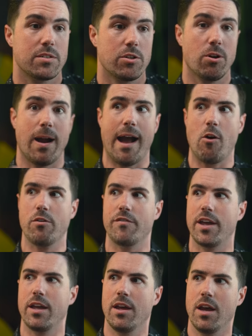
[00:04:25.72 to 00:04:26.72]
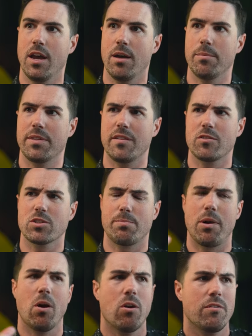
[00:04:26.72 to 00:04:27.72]
so you're out of it, but then there's a
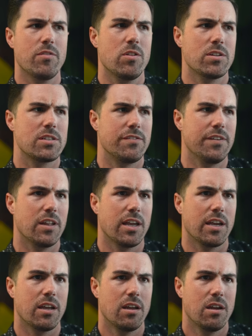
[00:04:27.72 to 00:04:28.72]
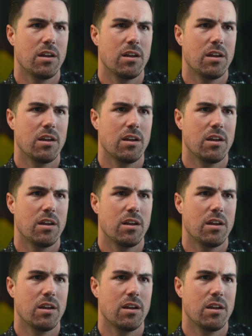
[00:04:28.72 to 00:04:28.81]
part of you that's feeling